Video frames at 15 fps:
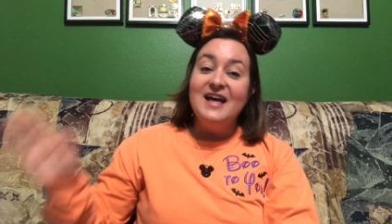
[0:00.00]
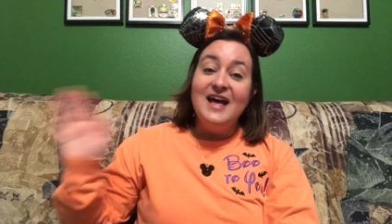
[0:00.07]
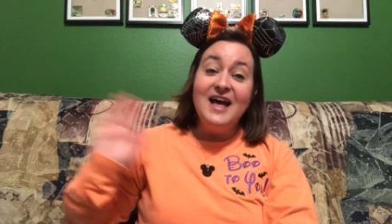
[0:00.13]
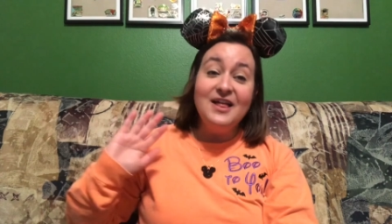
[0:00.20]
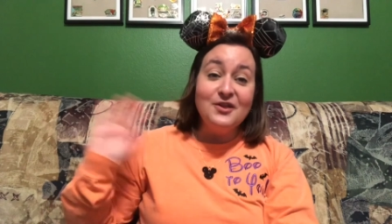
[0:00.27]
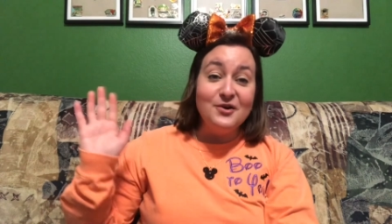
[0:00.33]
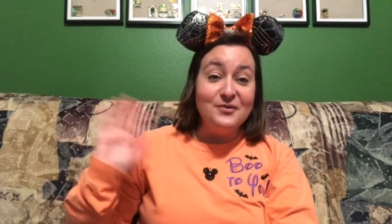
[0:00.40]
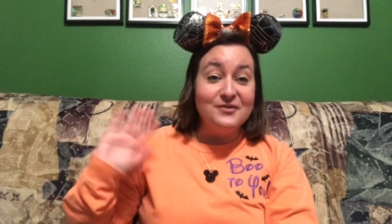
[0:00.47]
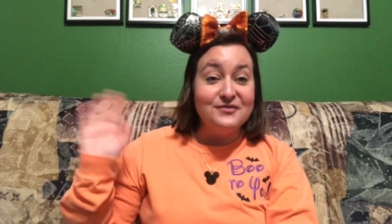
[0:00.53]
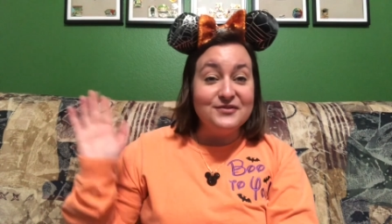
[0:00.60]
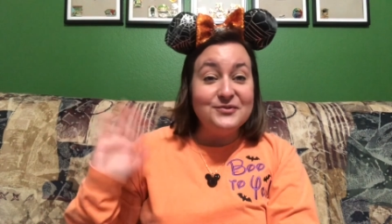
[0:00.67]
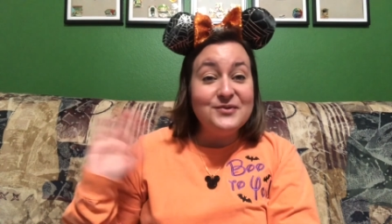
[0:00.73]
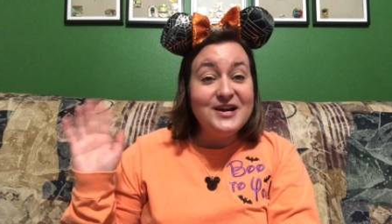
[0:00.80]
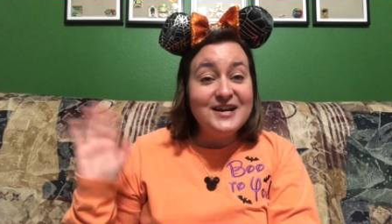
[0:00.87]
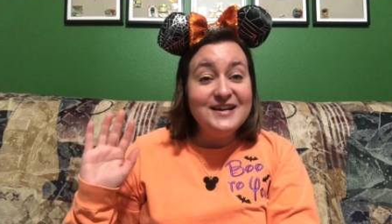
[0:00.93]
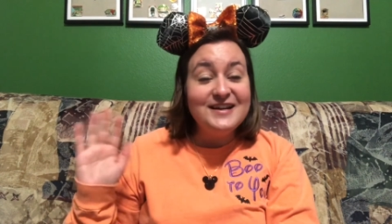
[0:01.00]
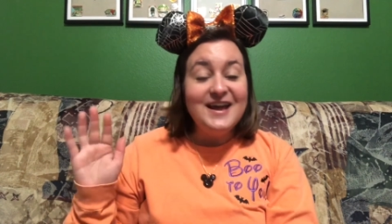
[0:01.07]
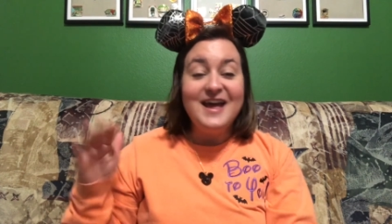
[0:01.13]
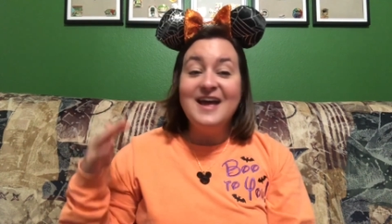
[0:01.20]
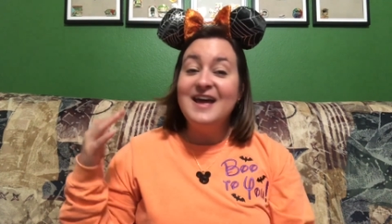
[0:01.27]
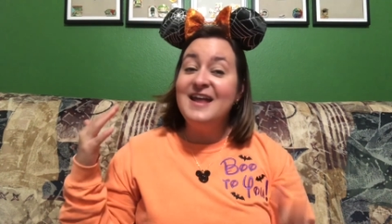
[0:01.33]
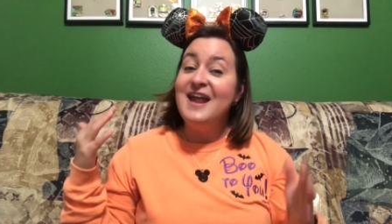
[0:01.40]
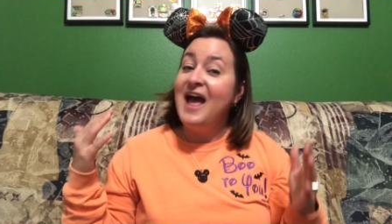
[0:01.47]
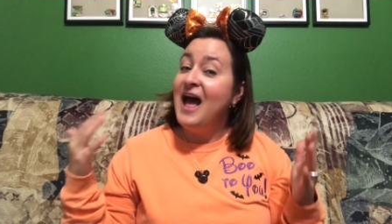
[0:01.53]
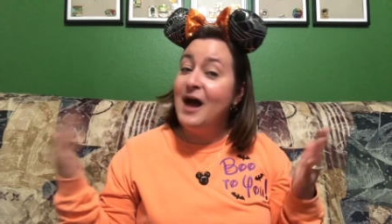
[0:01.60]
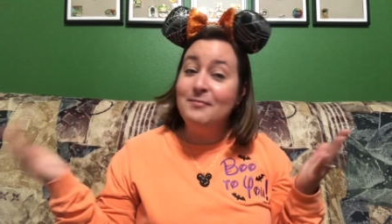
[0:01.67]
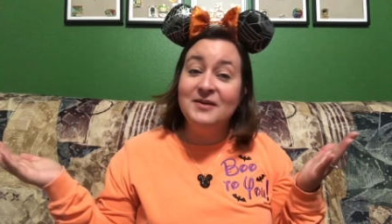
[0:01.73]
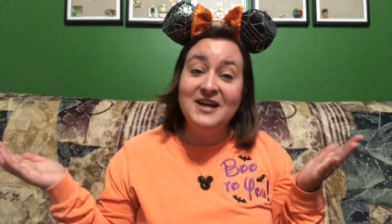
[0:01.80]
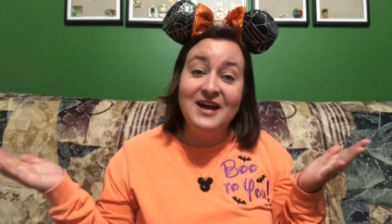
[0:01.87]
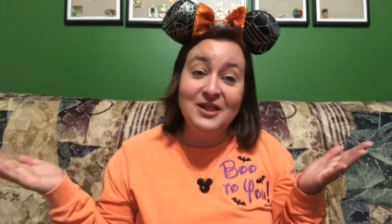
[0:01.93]
Hello everyone and
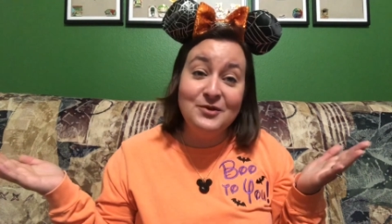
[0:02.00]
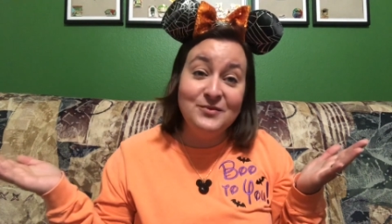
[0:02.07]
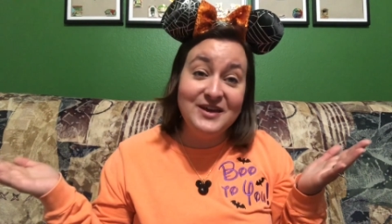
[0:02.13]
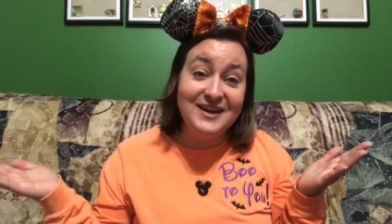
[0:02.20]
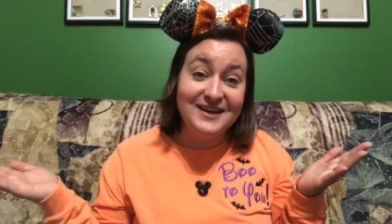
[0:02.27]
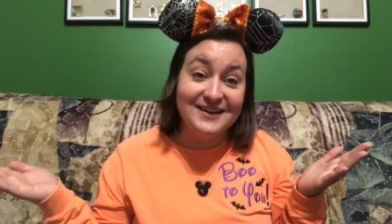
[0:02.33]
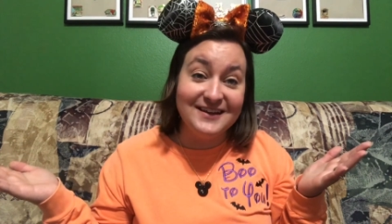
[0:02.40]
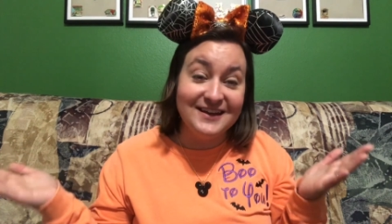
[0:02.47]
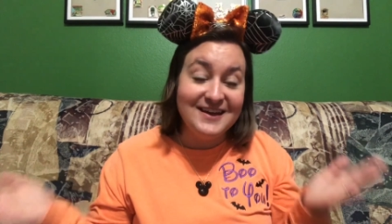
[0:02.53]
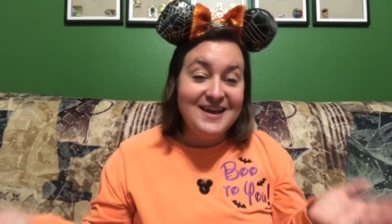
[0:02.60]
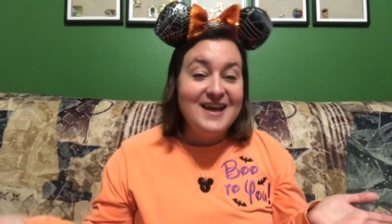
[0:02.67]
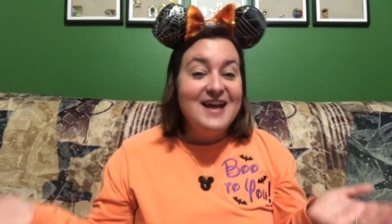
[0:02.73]
happy Halloween!